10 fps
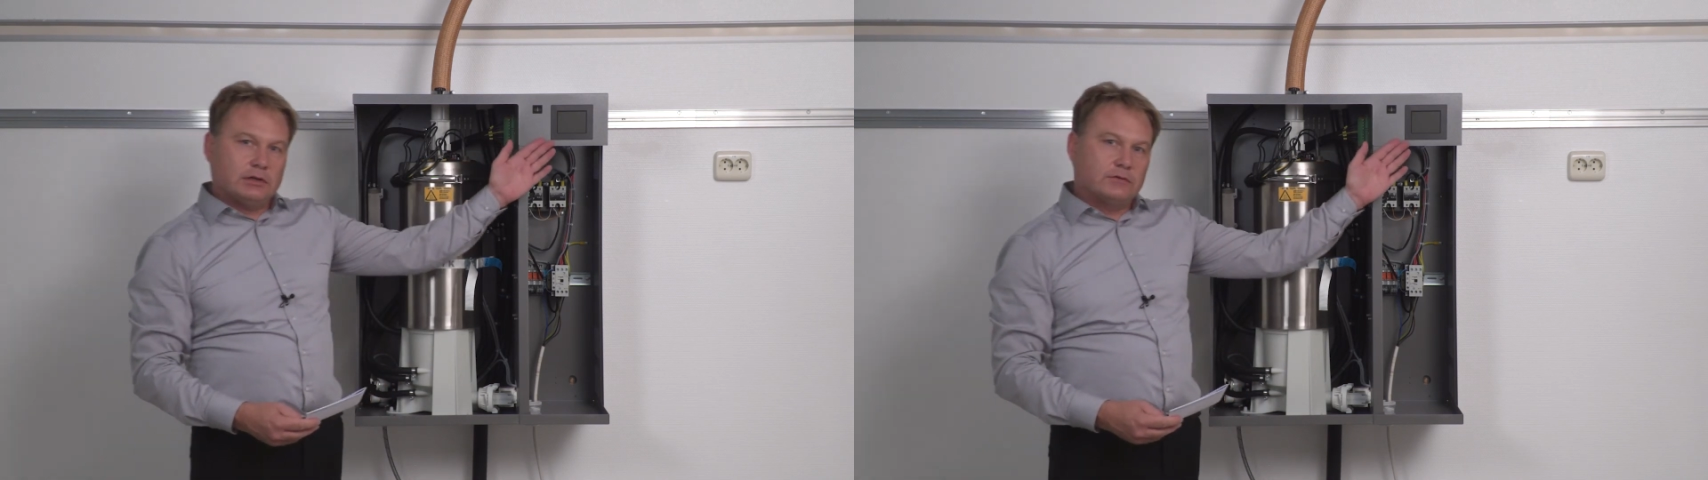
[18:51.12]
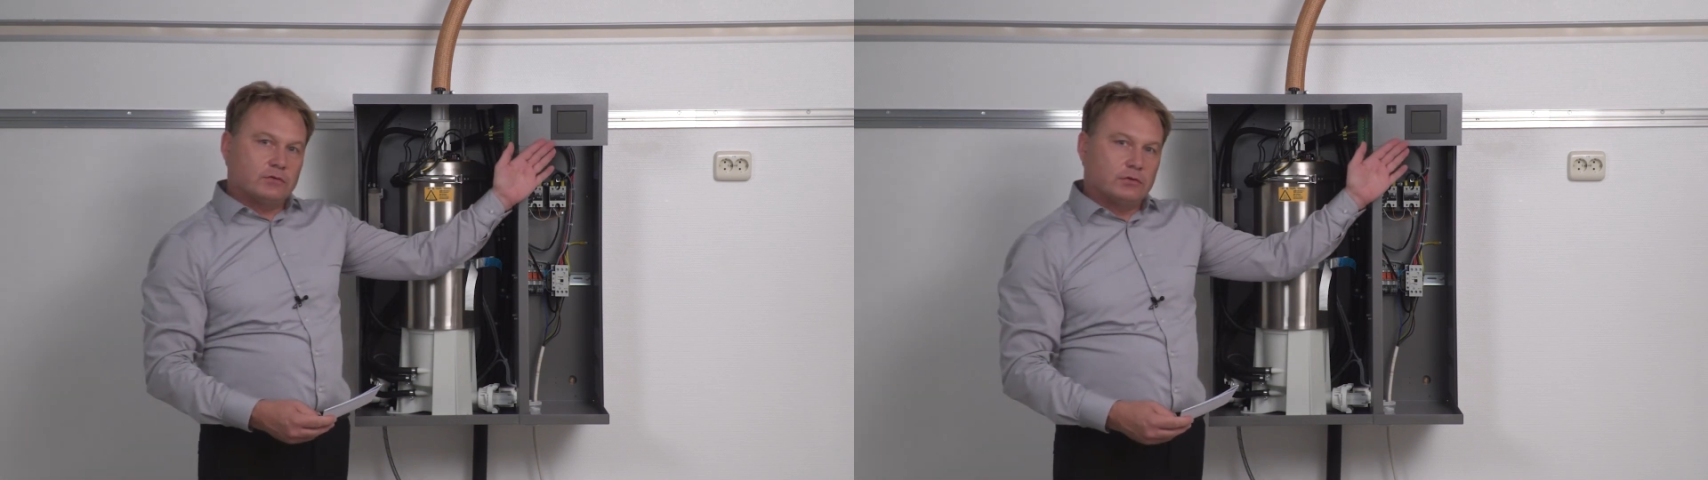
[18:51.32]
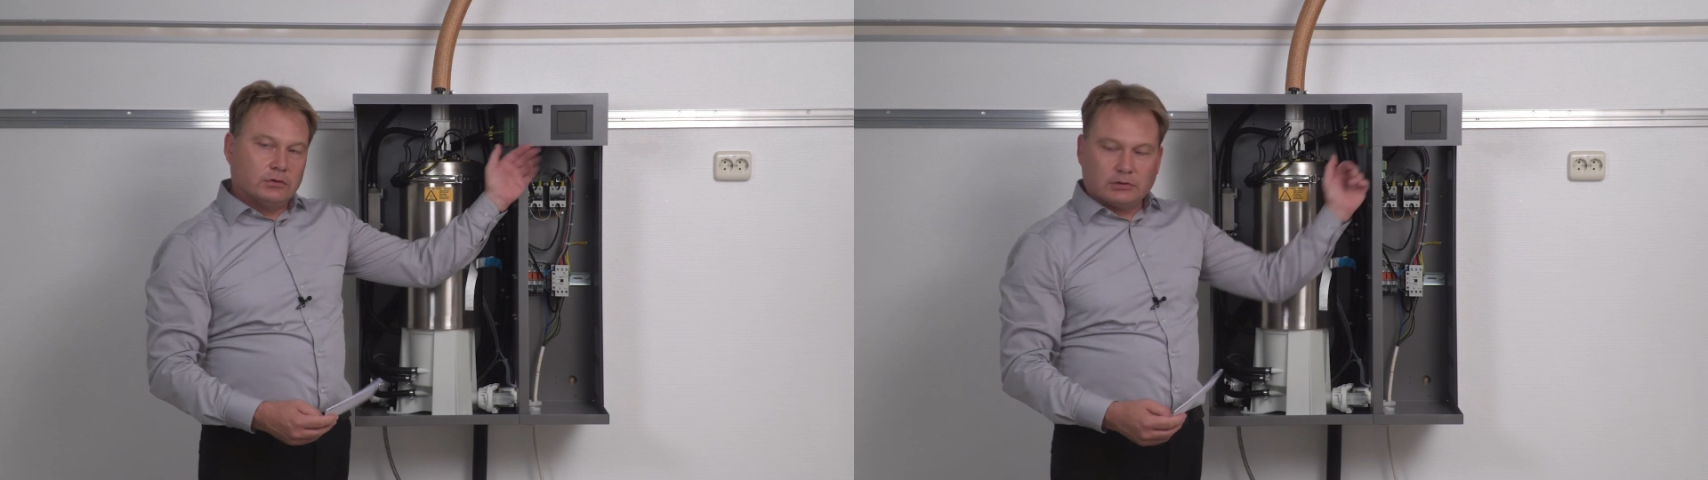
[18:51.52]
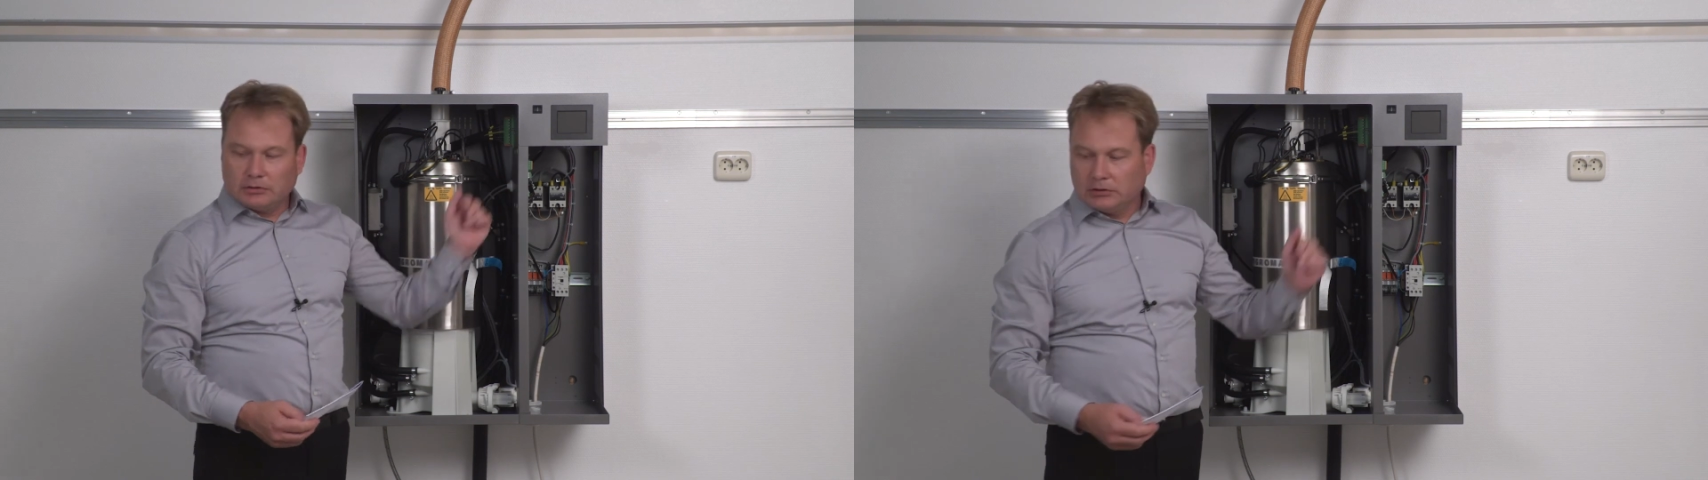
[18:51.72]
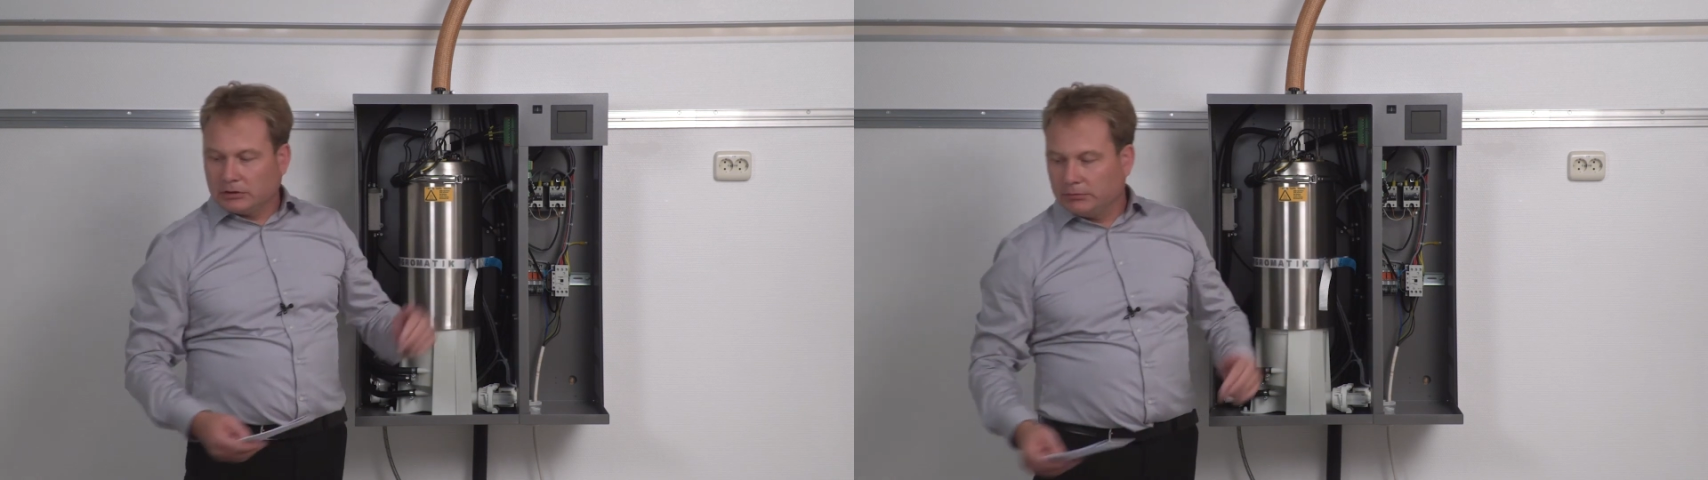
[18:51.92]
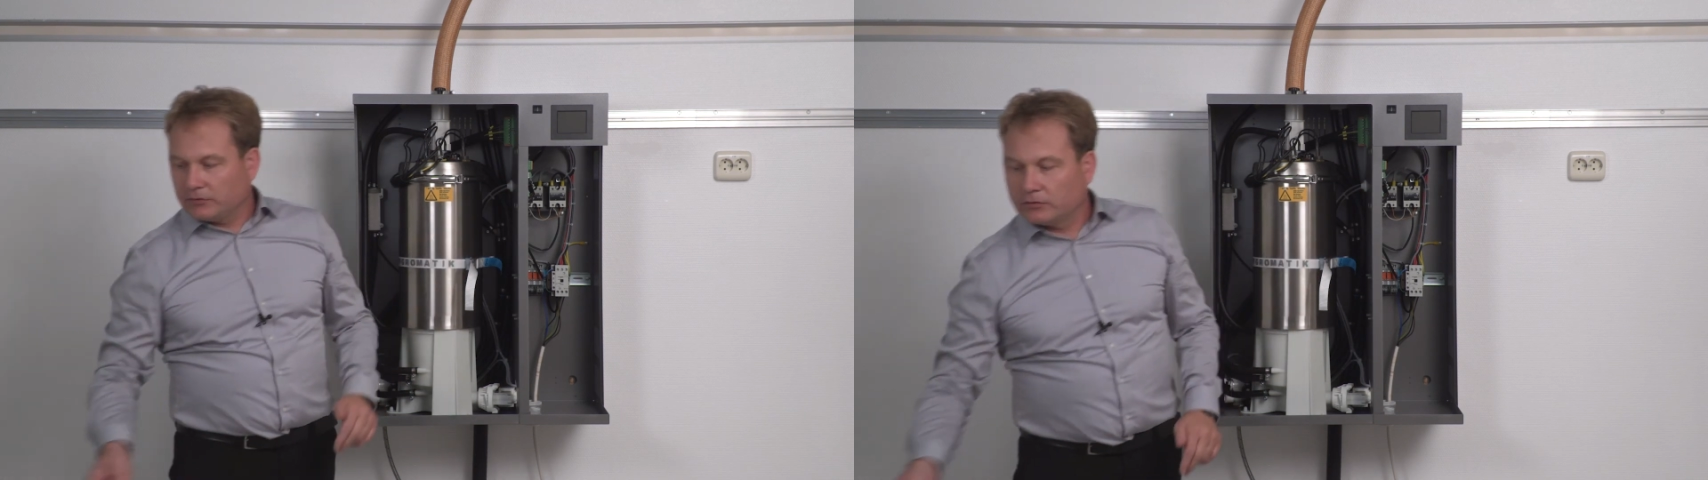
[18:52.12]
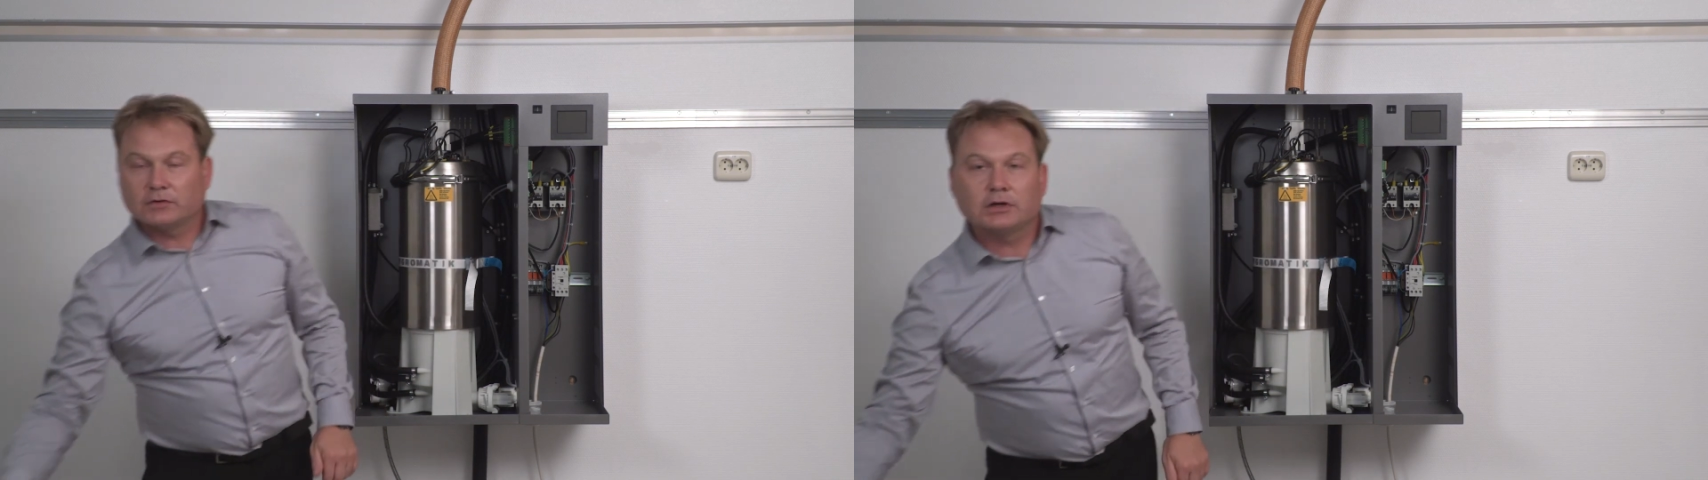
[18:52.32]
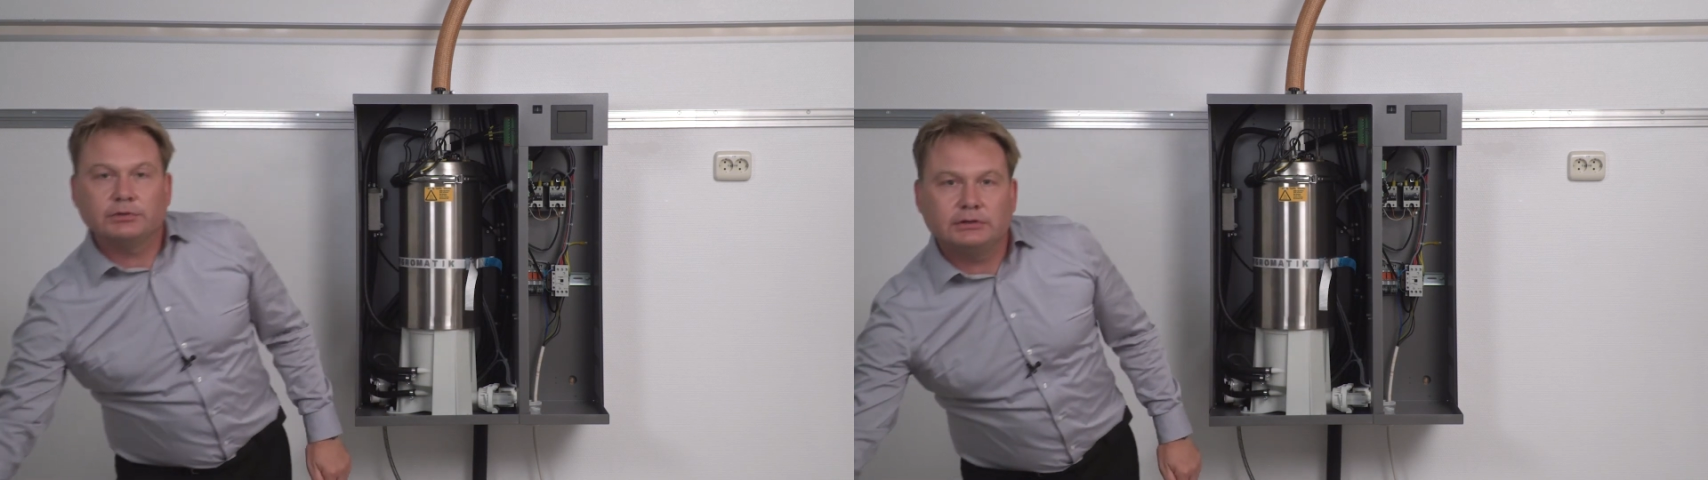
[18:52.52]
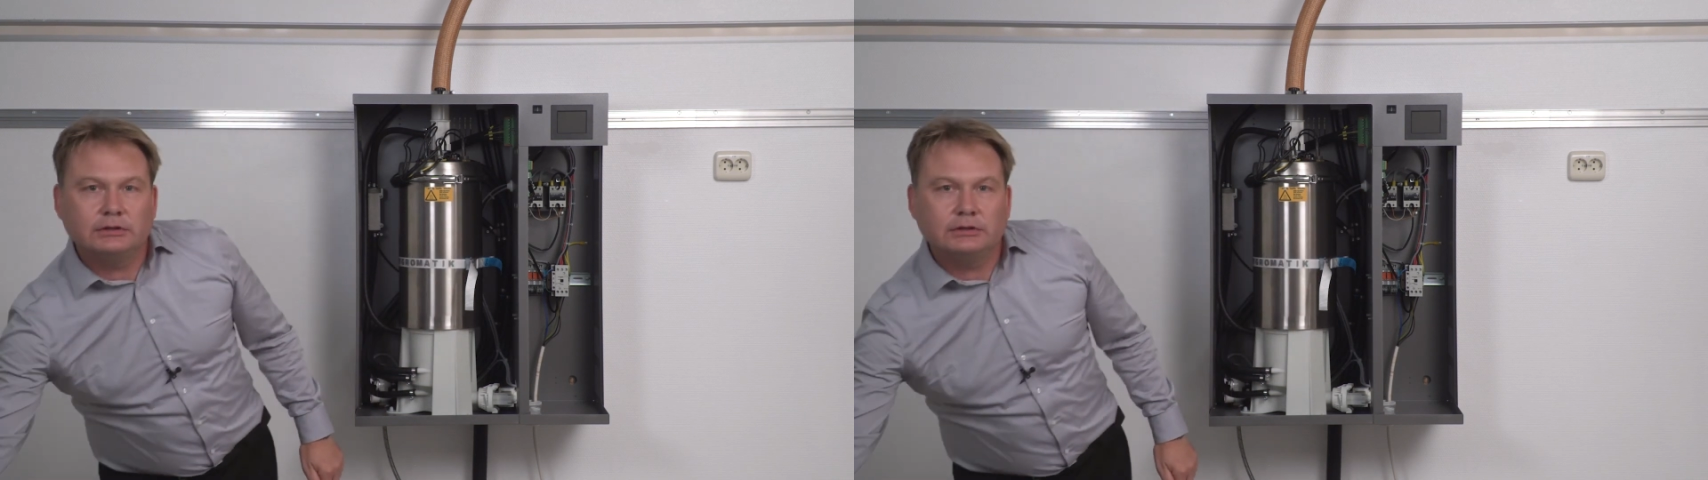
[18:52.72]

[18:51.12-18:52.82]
reset the service interval